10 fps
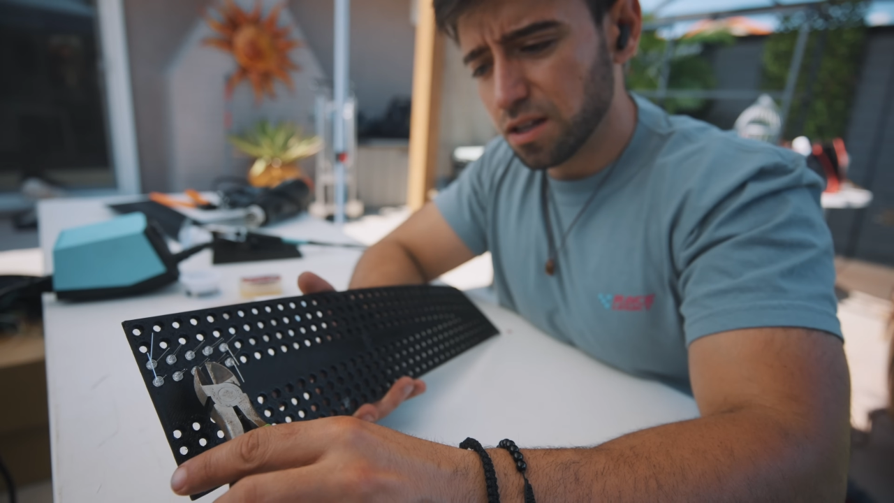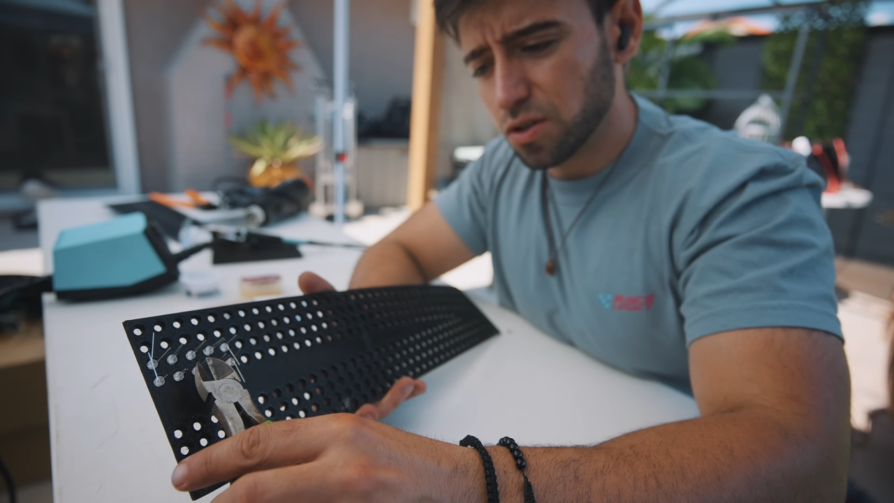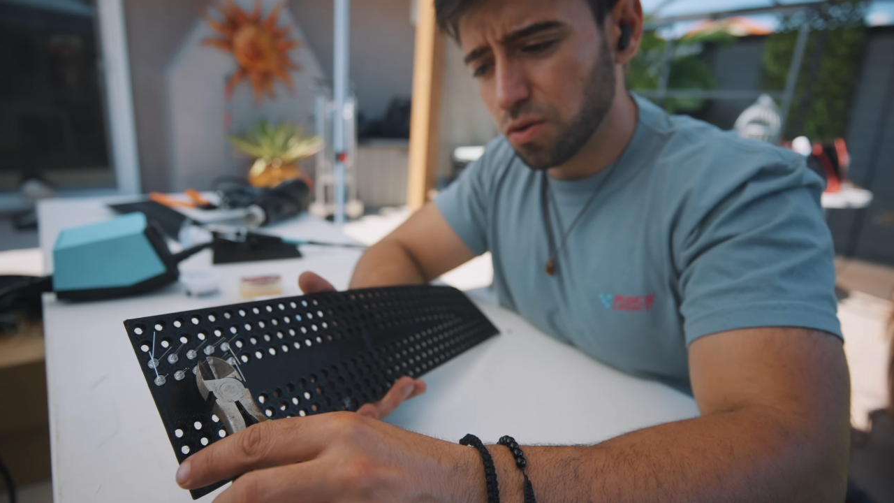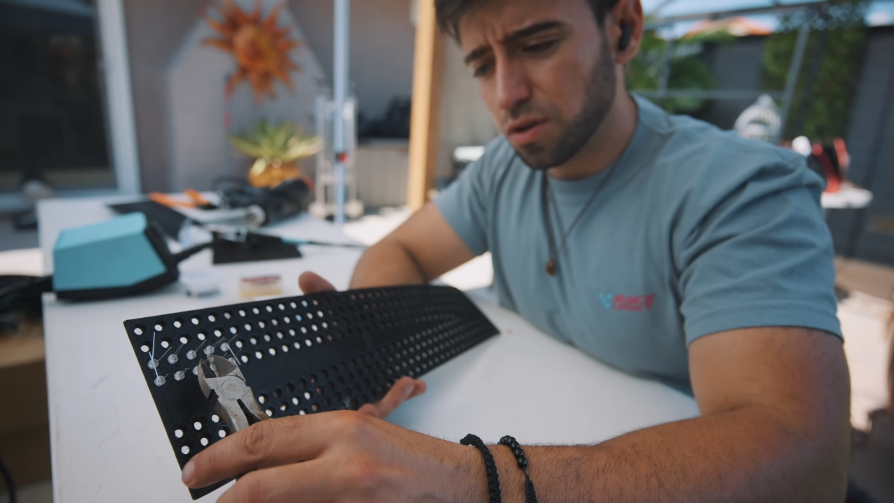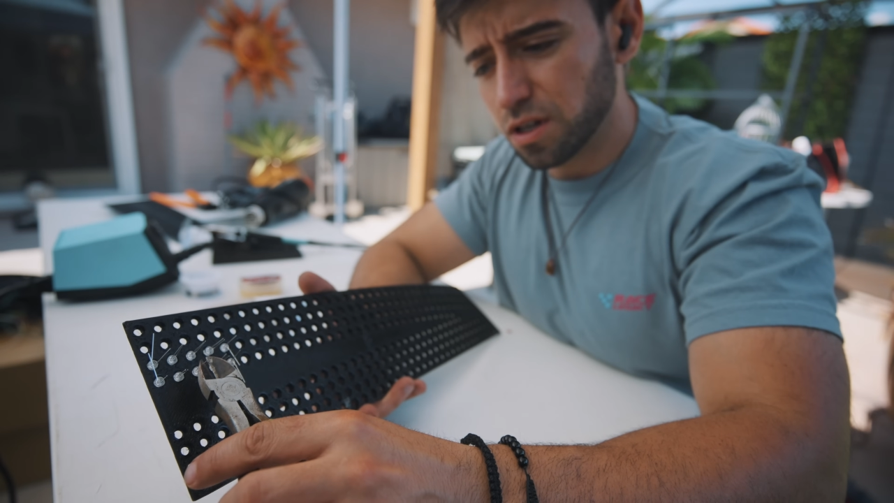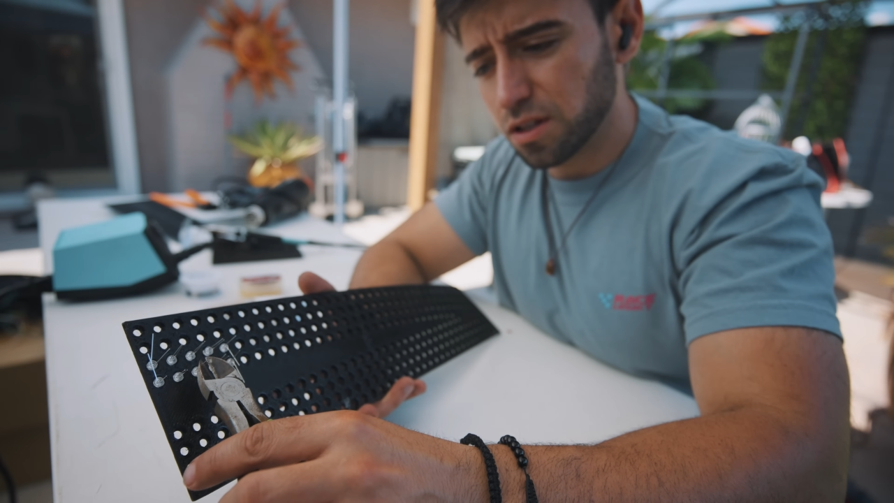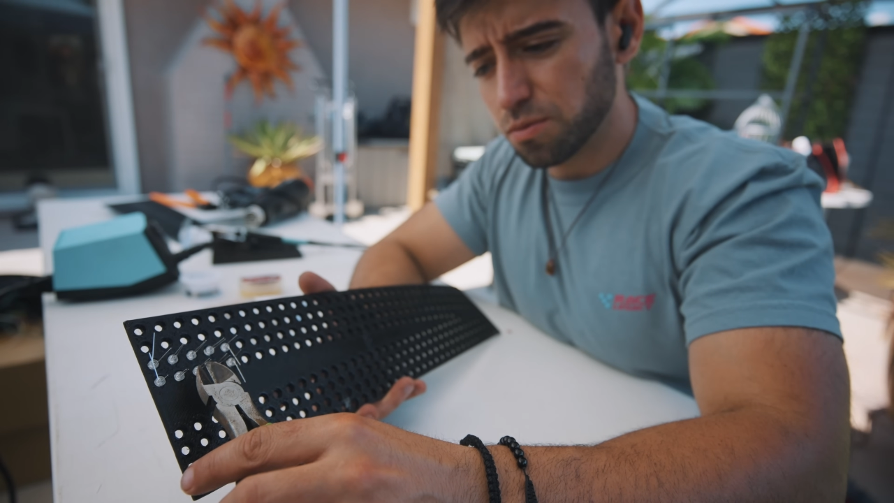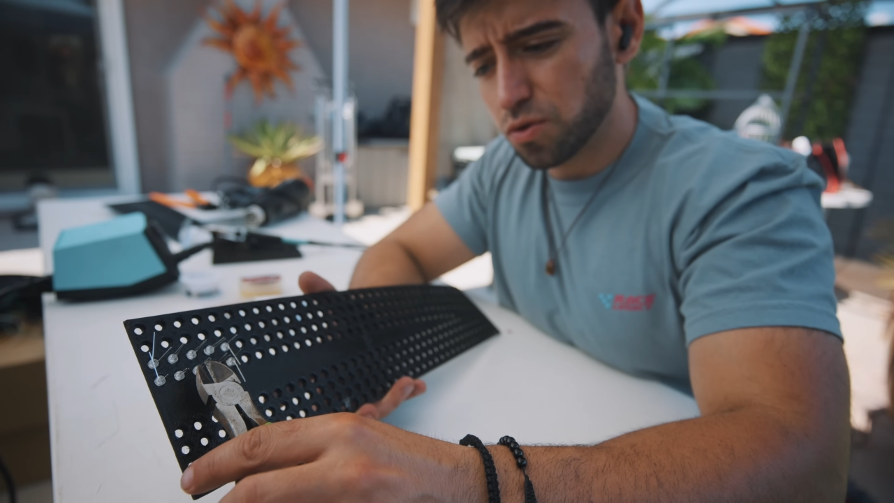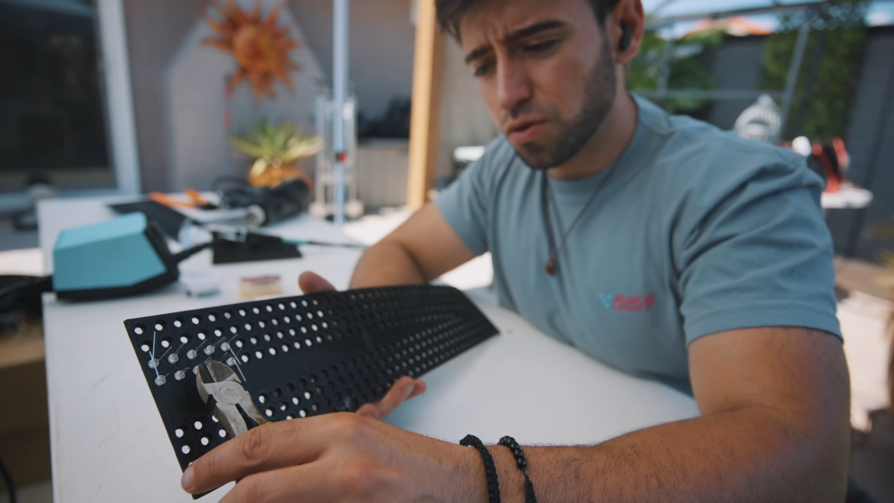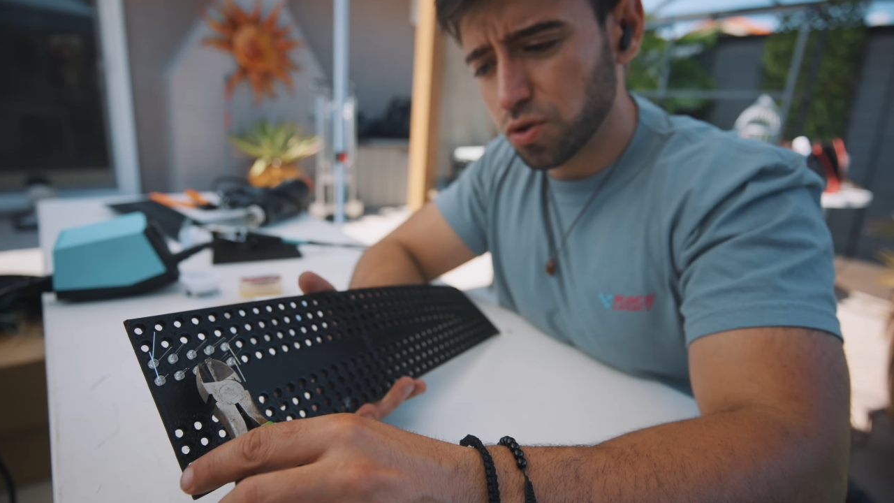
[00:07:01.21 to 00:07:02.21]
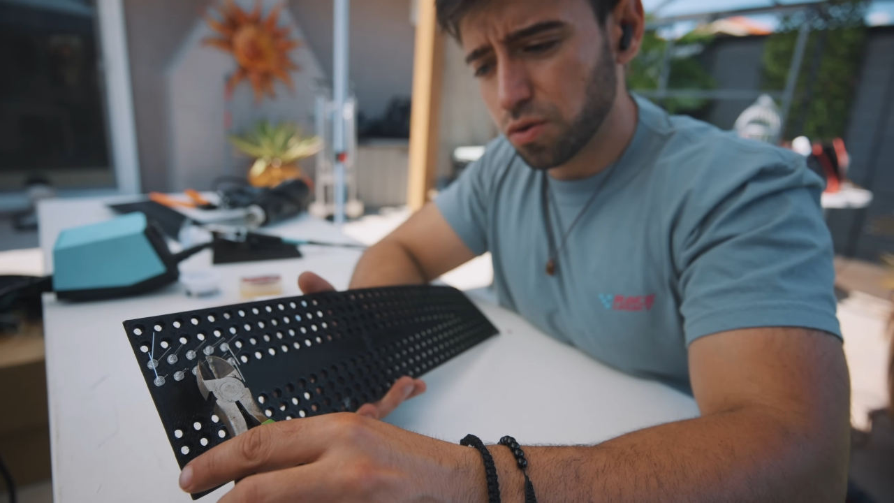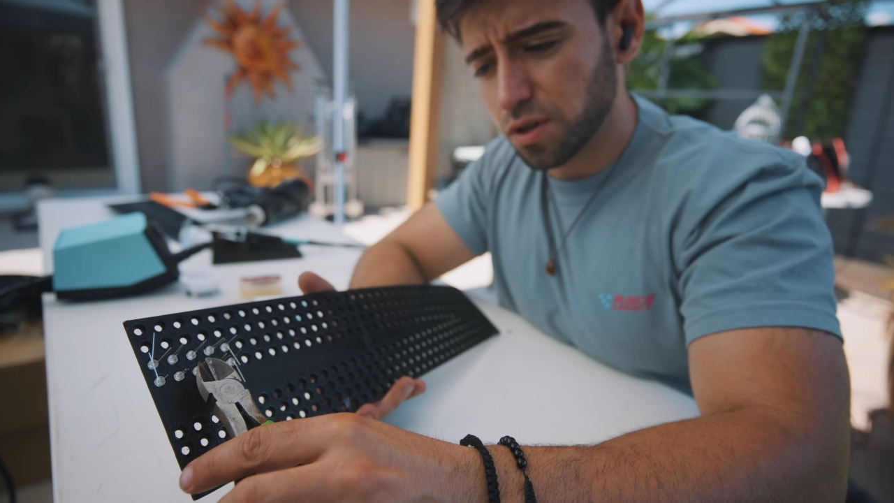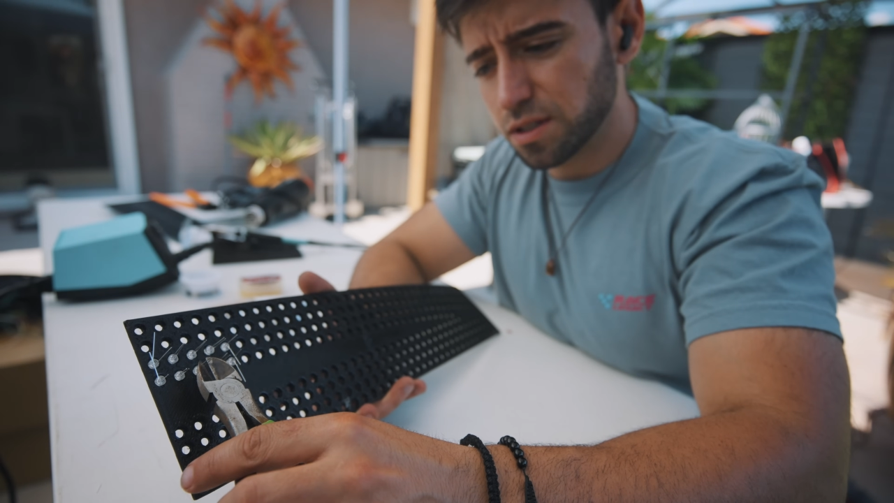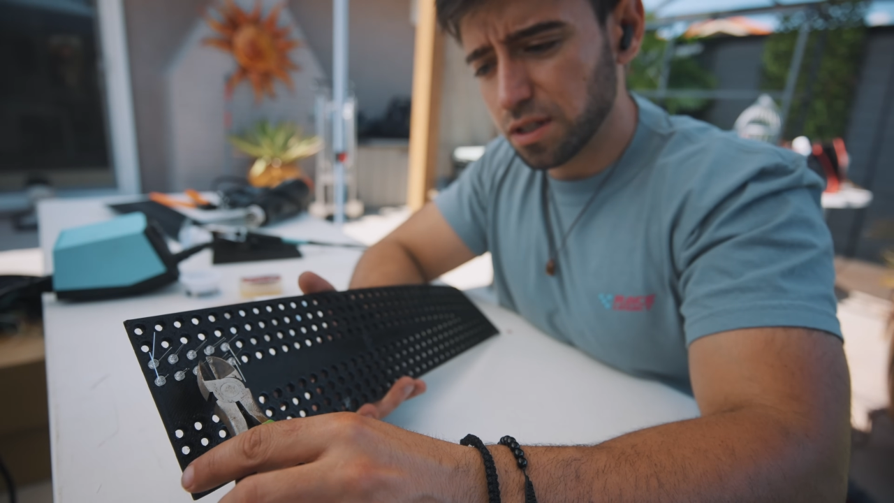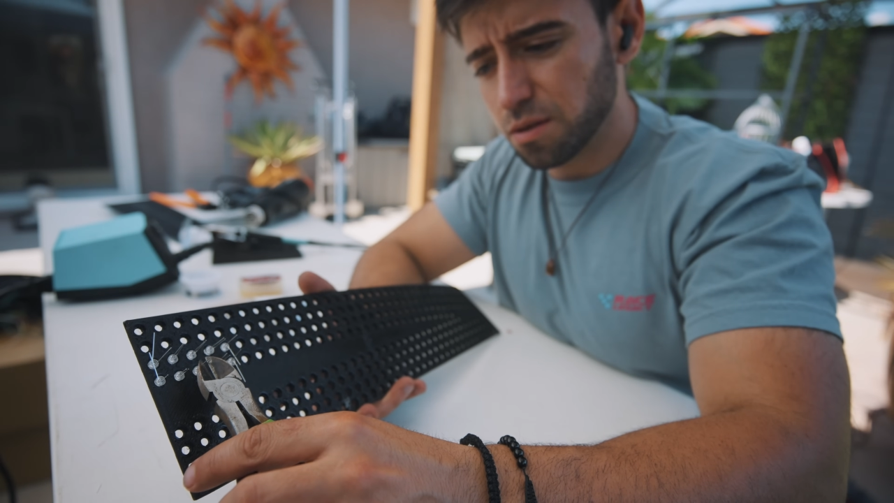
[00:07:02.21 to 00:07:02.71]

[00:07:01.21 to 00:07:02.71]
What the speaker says: Don't cut them too short because then